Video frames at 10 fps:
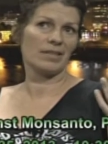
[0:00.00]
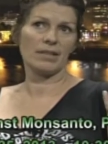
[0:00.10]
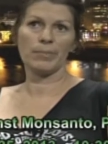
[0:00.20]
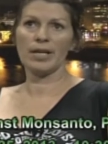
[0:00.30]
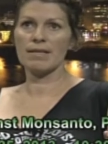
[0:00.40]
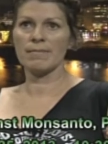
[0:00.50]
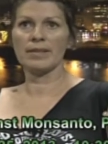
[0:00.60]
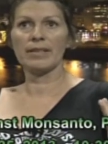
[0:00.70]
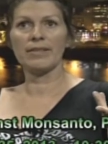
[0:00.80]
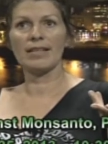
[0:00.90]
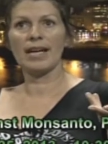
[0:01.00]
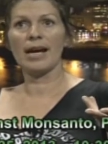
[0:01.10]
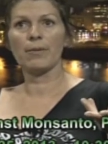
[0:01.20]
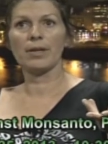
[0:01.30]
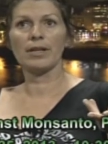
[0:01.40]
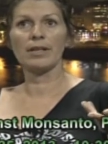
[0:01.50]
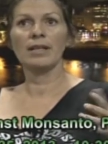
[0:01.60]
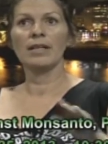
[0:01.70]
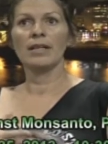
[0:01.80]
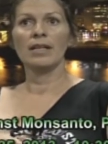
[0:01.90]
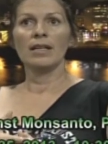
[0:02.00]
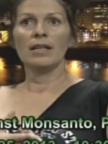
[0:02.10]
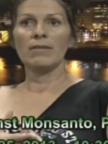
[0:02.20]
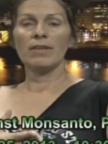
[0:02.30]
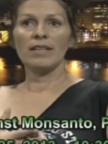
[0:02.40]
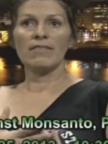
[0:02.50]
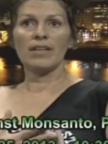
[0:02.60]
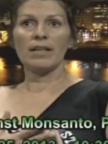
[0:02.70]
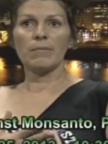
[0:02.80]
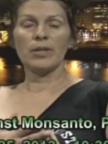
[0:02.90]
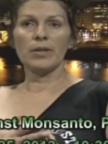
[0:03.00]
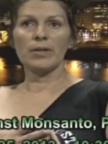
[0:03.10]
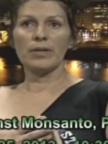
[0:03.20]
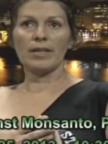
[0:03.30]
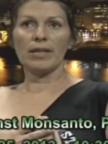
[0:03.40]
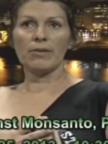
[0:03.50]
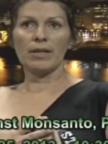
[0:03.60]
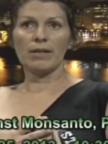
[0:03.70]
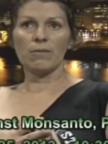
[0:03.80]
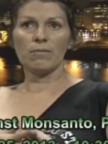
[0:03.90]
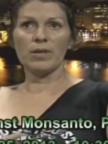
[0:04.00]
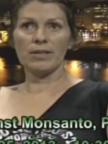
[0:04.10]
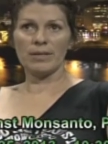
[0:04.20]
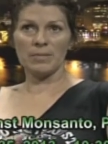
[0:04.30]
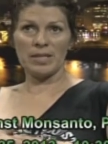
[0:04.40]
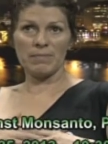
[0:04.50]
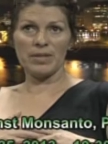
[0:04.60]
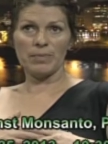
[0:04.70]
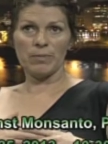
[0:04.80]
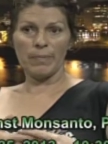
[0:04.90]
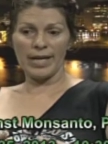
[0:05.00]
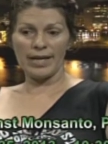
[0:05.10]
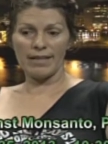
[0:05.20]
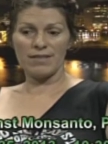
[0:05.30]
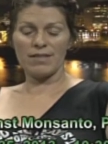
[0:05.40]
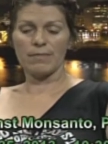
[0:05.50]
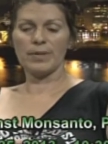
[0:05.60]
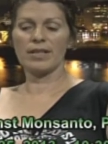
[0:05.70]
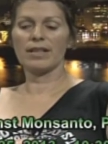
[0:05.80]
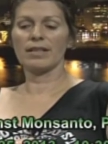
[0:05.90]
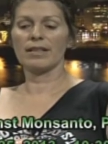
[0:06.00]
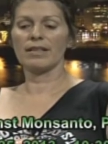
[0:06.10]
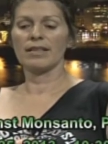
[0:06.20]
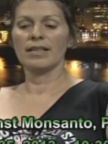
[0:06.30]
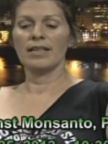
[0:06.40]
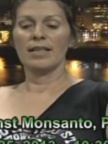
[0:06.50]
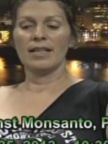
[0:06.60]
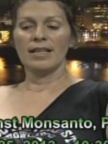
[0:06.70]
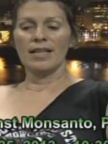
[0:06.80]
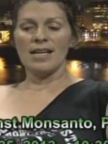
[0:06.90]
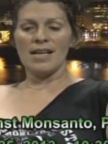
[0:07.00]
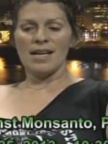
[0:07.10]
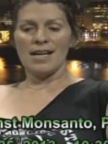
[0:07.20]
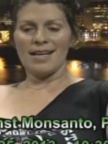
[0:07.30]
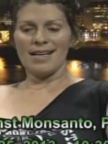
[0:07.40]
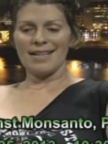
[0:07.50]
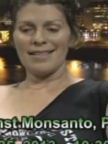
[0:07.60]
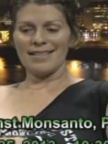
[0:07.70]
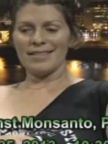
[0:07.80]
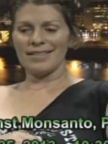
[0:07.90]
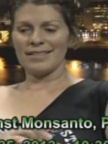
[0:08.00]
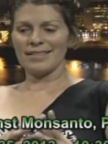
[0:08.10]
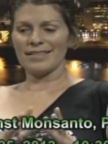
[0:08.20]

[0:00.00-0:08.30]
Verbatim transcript: approximately with an hour. We have uh, Bloco Alegria welcoming people back to the park. And uh,